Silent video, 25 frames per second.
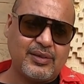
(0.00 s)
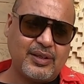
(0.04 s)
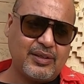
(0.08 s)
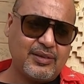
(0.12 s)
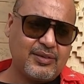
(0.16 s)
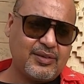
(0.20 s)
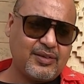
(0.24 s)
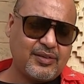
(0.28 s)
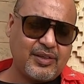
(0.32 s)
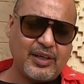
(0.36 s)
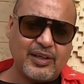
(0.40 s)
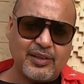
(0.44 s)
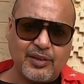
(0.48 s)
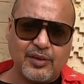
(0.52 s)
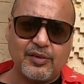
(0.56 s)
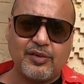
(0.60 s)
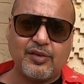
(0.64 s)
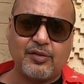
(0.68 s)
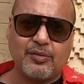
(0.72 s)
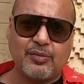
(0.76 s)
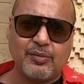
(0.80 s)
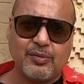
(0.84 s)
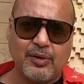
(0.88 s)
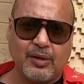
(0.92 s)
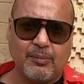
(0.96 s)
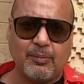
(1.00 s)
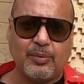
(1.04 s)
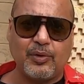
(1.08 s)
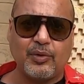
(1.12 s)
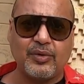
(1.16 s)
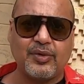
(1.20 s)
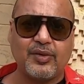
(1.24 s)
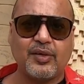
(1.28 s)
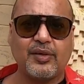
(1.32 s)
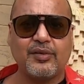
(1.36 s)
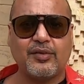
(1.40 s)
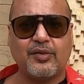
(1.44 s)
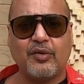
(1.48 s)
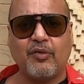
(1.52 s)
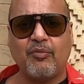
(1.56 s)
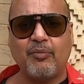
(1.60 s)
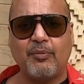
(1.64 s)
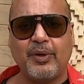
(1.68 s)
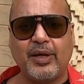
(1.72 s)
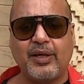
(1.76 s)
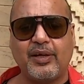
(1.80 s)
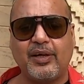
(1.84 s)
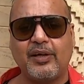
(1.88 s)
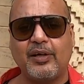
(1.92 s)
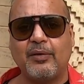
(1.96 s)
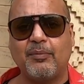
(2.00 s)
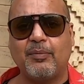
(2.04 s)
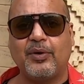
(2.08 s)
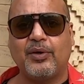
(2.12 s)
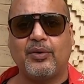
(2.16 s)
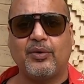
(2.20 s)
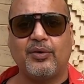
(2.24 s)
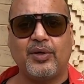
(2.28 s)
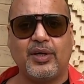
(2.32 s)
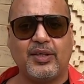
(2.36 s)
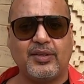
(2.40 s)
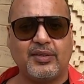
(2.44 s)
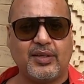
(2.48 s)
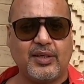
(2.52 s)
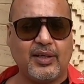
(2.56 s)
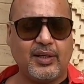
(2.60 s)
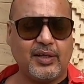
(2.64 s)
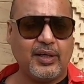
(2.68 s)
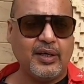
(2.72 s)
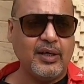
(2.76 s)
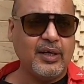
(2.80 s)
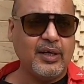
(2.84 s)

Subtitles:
strenuous process of making a Patola sari.